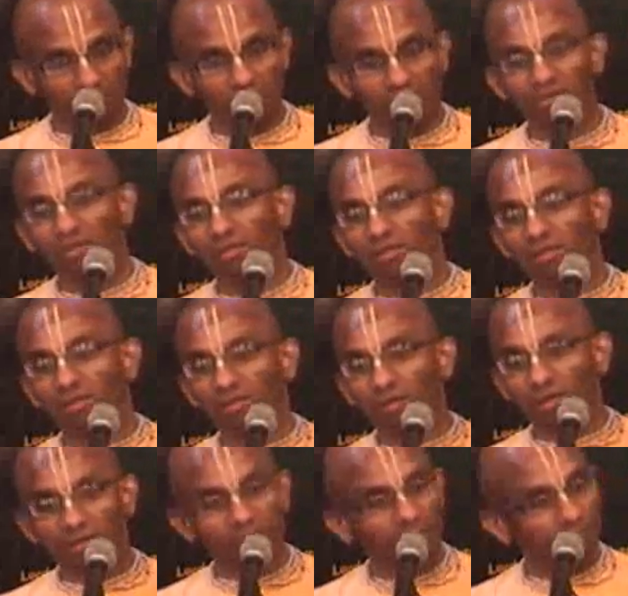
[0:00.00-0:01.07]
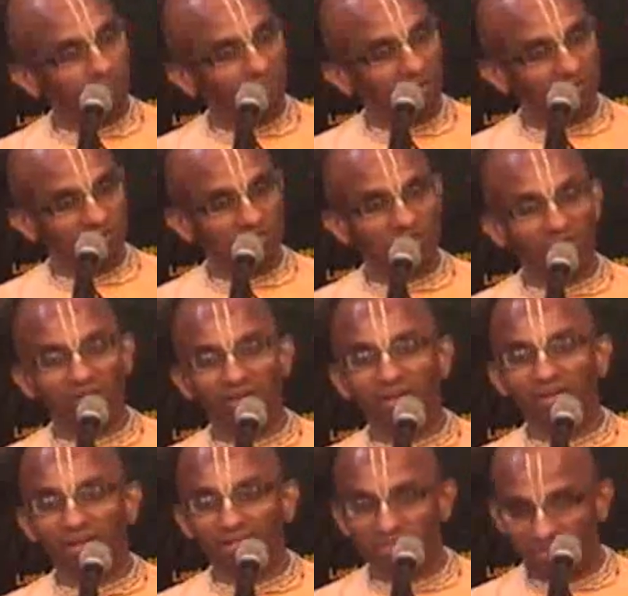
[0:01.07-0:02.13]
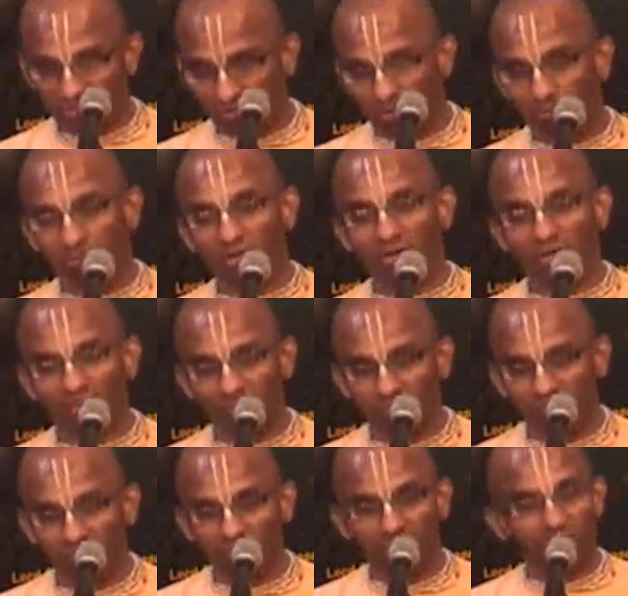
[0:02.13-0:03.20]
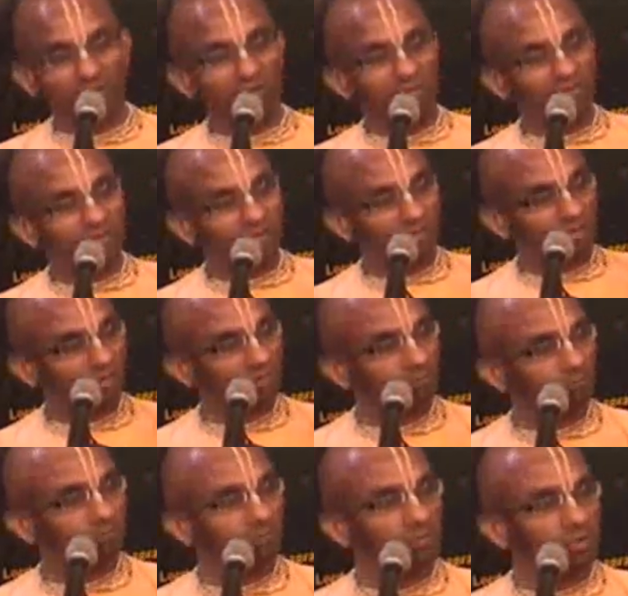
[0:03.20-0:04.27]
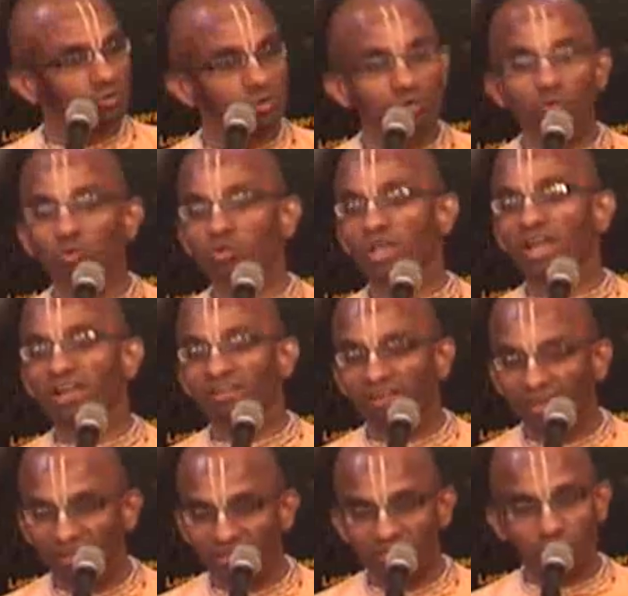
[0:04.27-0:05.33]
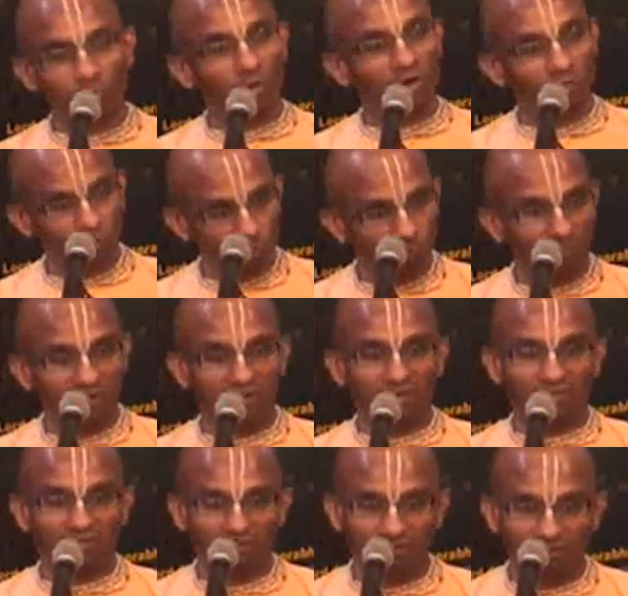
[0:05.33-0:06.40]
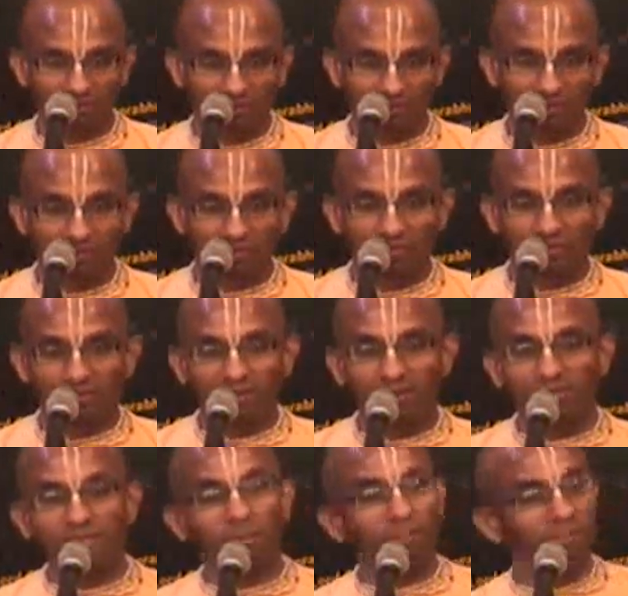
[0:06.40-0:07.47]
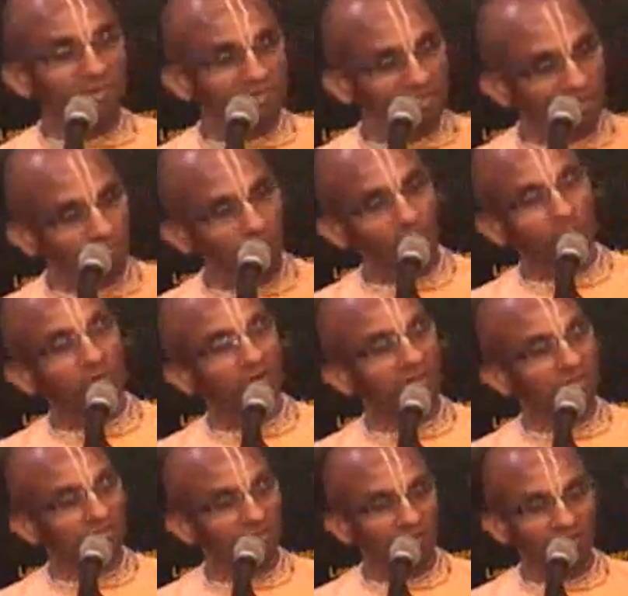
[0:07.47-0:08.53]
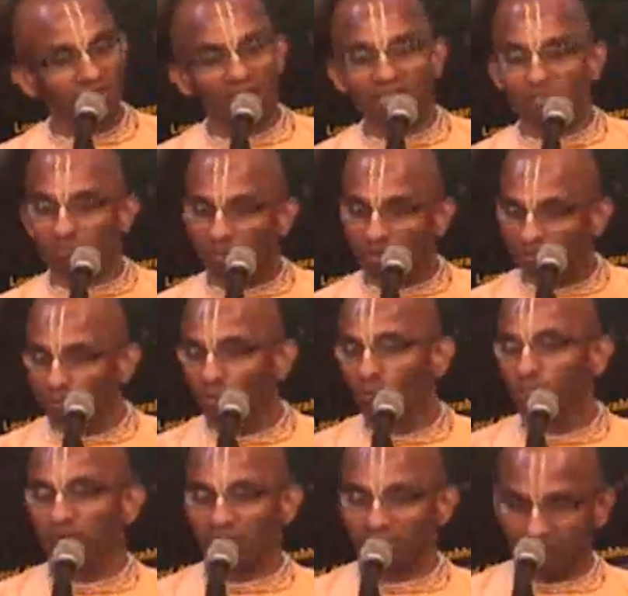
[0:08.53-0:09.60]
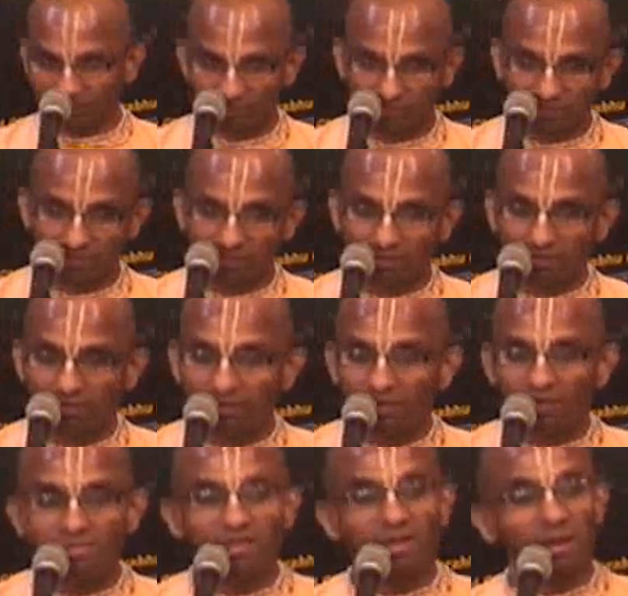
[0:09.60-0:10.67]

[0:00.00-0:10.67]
The Depression rate has tripled. The mm, suicide rate has quadrupled. The prison population has pentupled. The